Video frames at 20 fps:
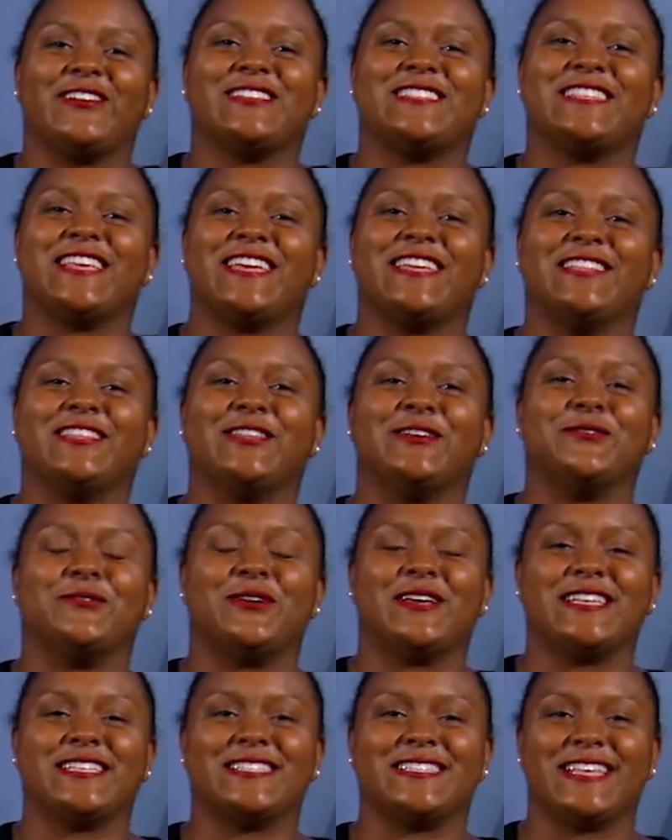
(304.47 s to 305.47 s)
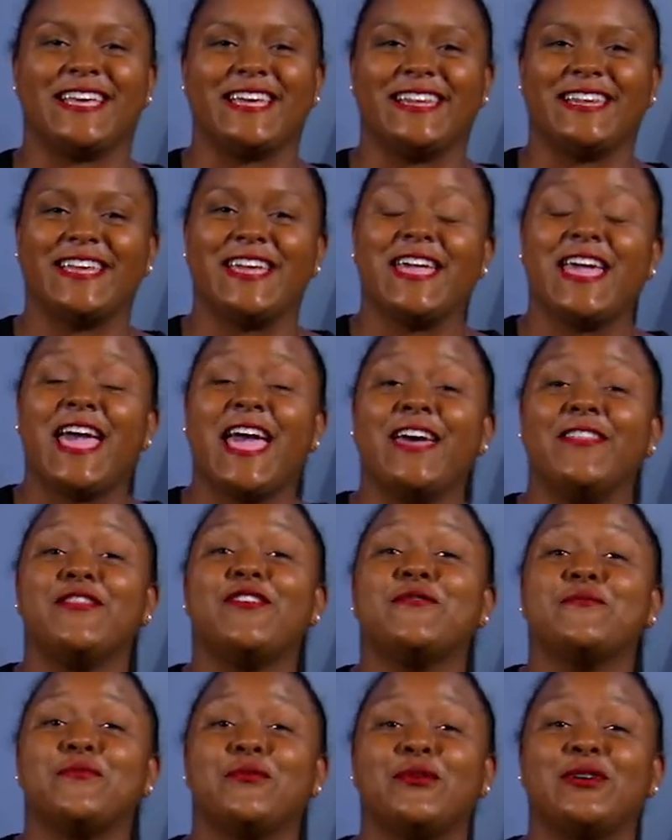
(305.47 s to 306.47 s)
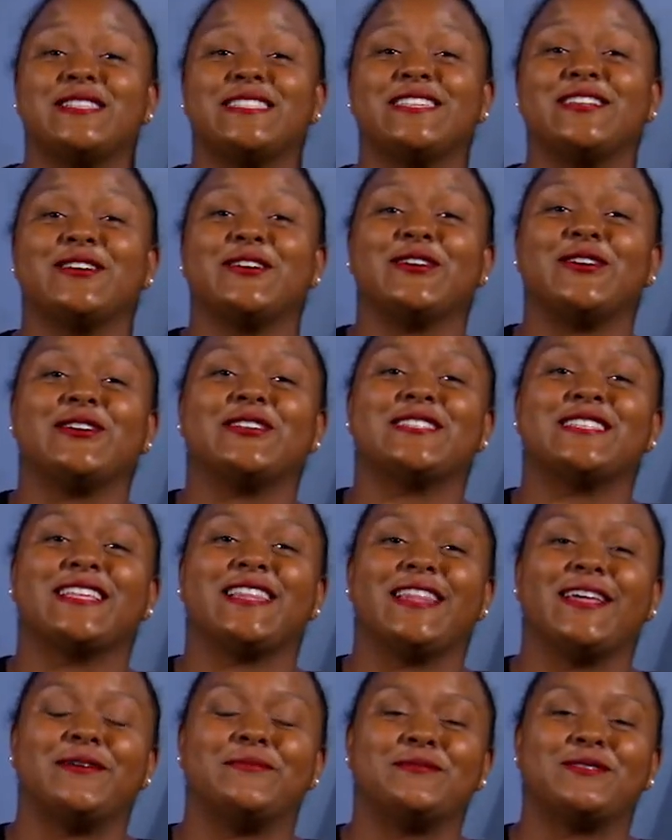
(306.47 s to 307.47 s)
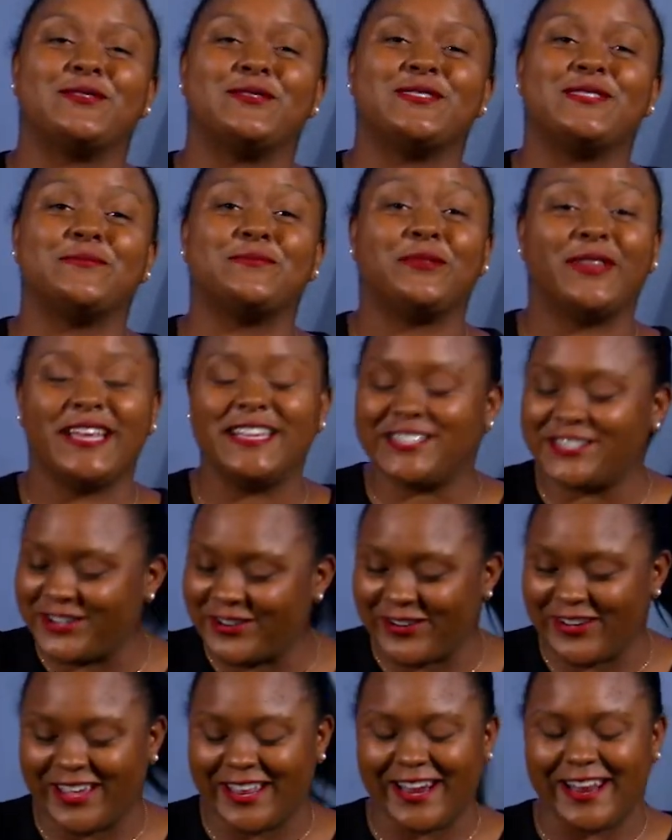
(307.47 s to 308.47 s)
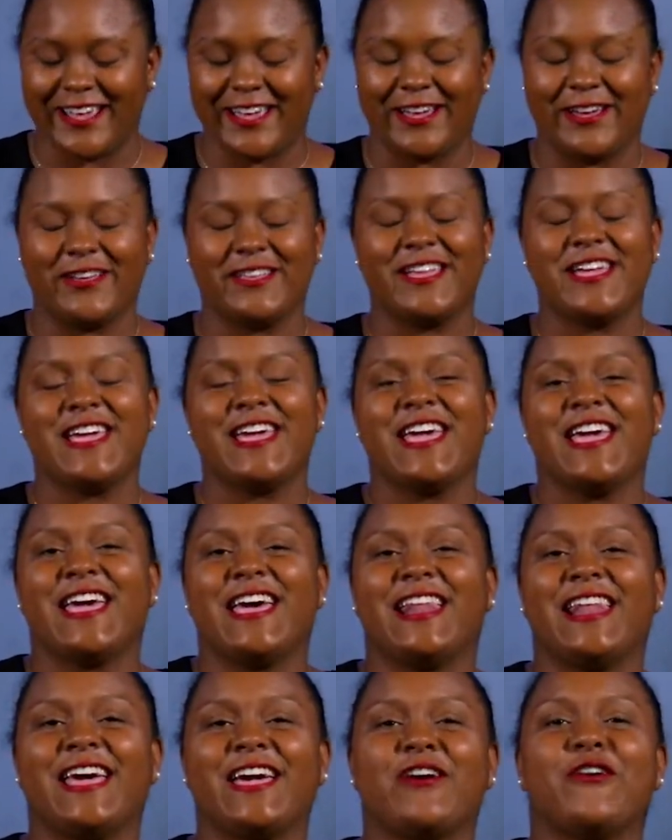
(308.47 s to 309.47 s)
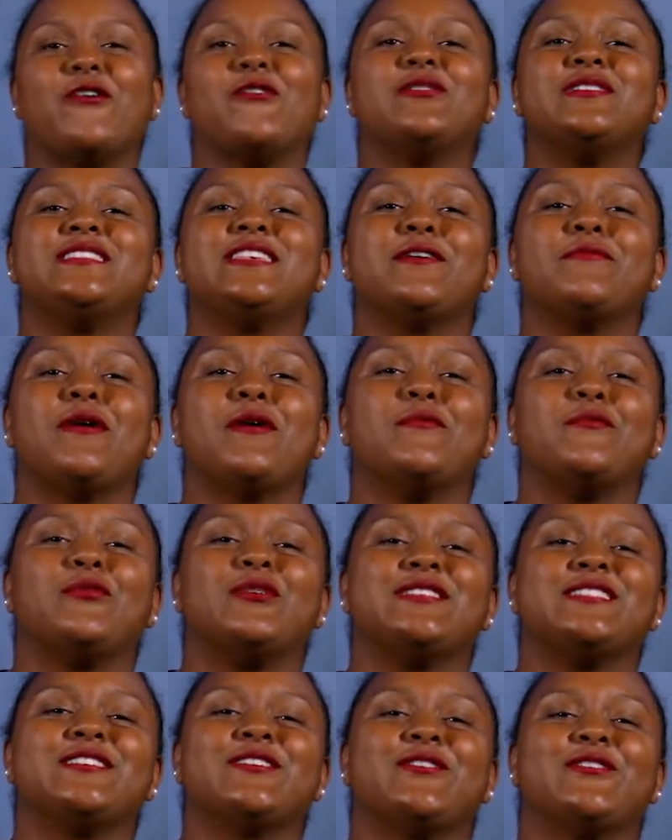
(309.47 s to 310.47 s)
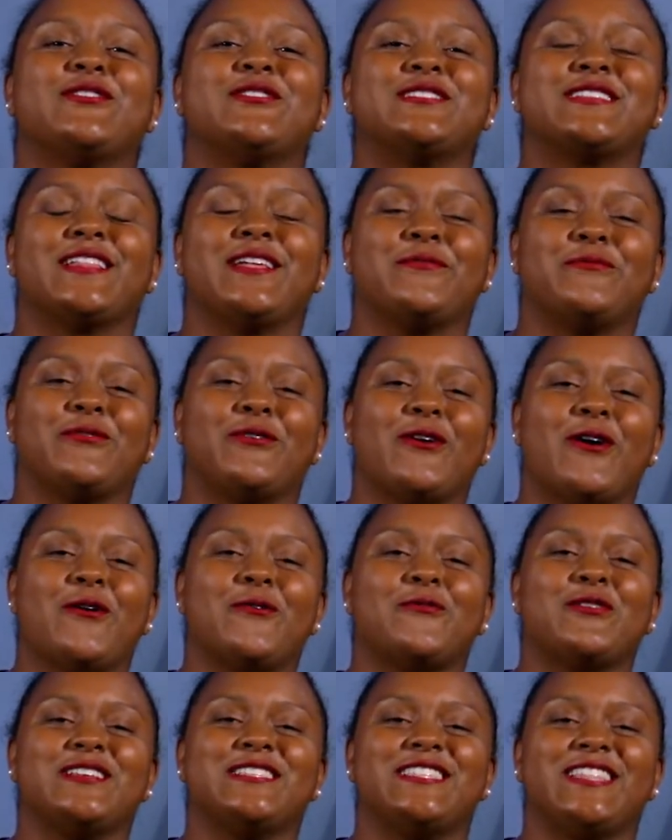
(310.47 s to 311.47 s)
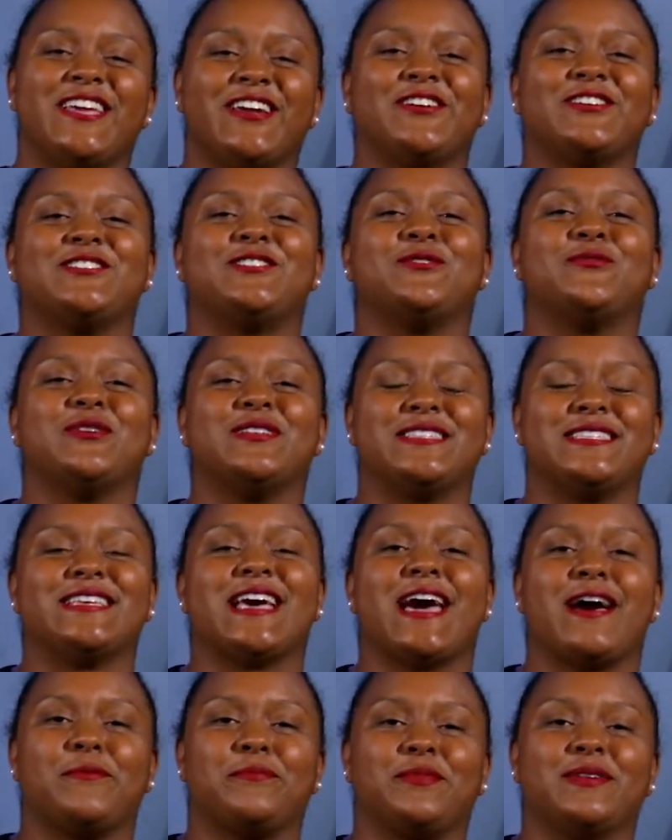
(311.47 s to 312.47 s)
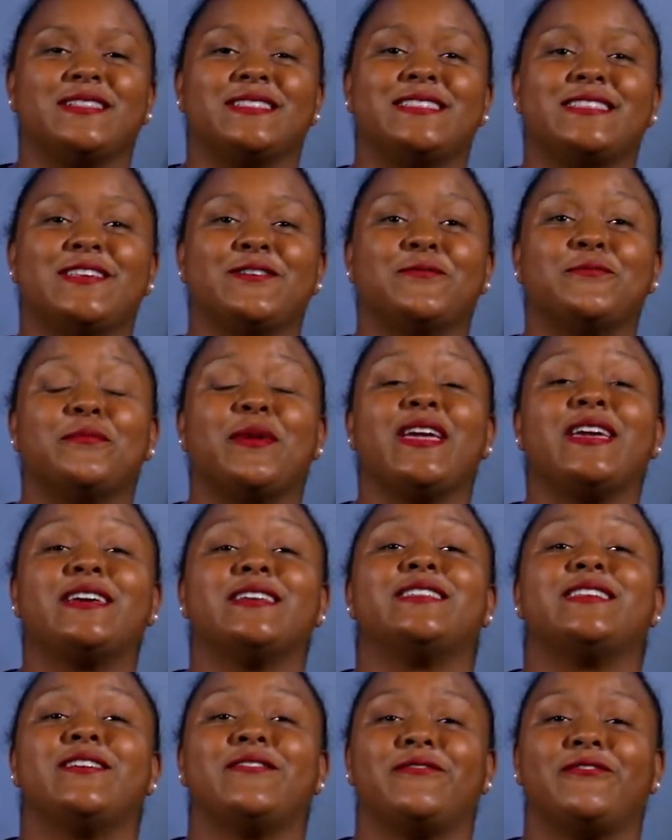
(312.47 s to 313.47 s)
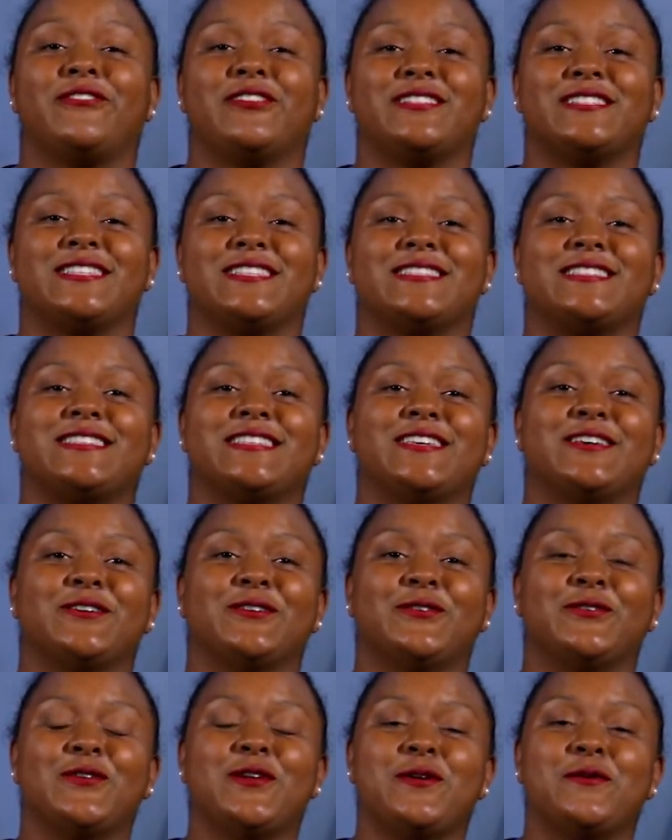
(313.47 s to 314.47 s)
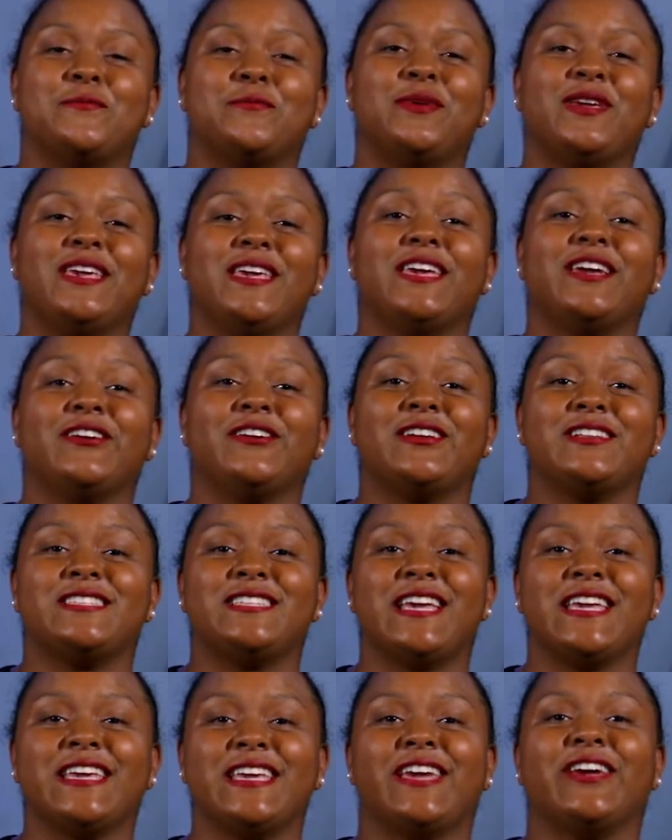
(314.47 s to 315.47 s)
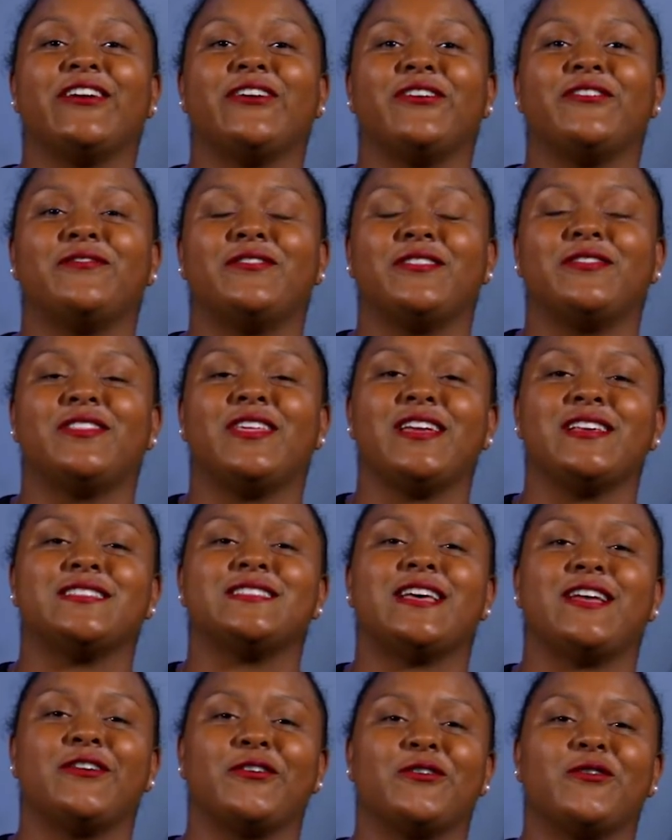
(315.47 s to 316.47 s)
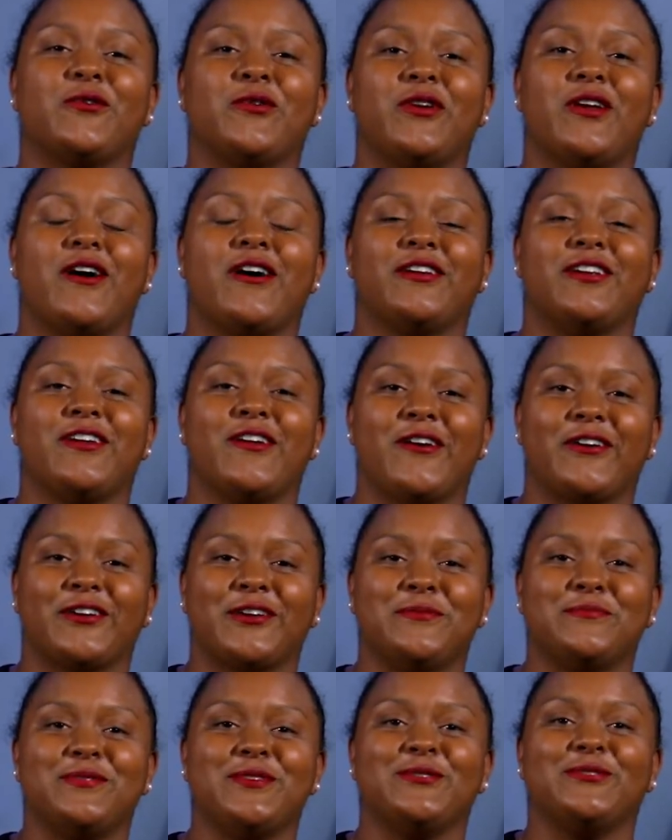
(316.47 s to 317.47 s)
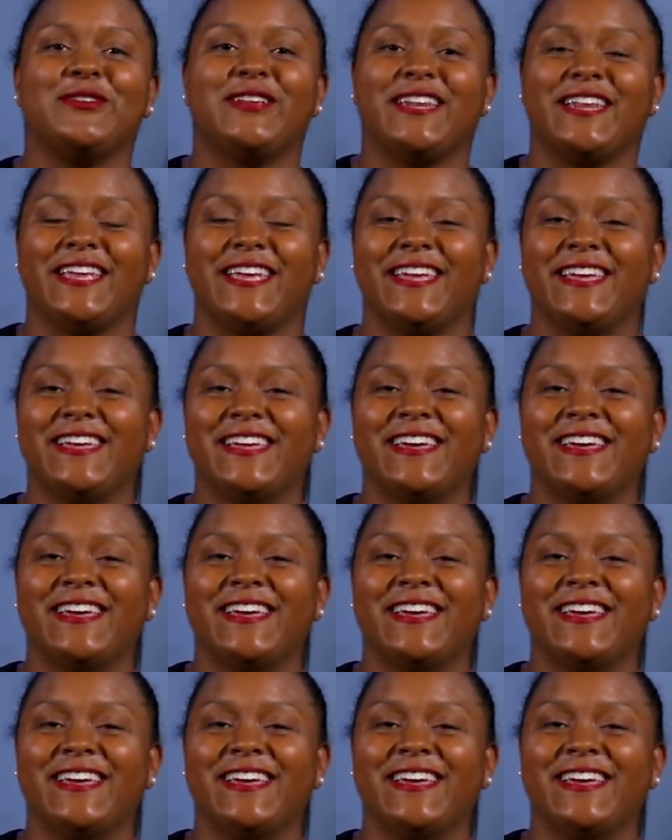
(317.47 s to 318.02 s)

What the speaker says: St. Louis and their Boys and Girls Club. So it's a pleasure, and like I always say about Boys and Girls Club, we're always there to adapt and still make a difference and still be here to take care of the things that are going on in our community.